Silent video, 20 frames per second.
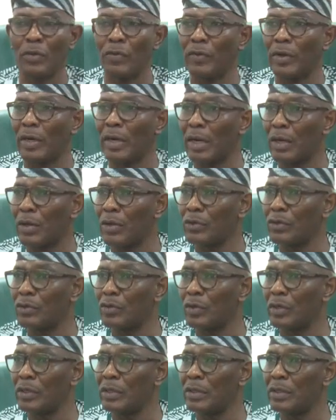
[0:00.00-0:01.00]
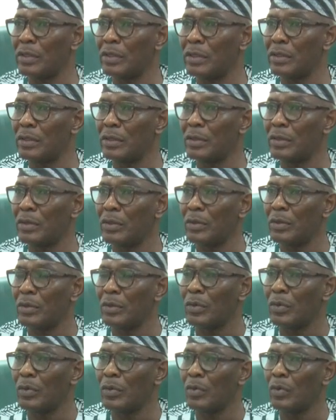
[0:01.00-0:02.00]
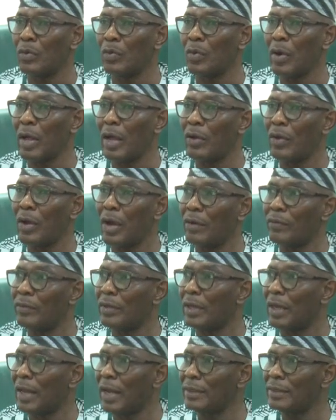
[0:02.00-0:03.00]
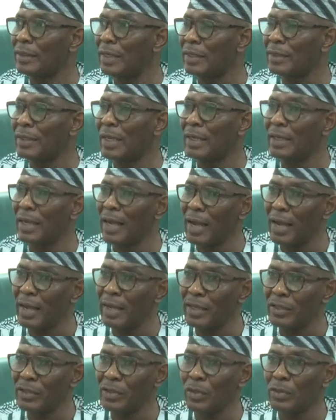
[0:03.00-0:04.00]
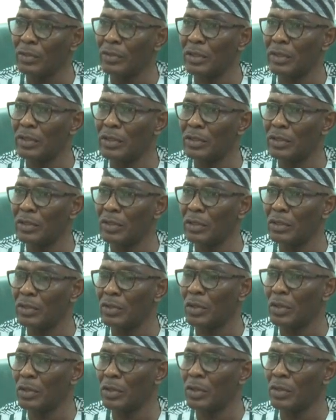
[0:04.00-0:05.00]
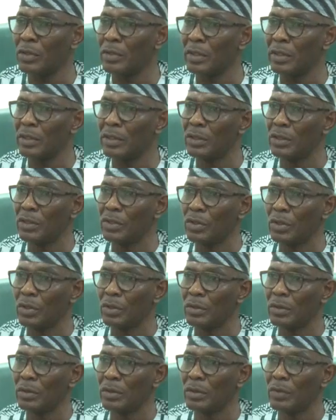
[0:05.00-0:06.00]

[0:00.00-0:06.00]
federal constituencies where you have the largest and the highest concentration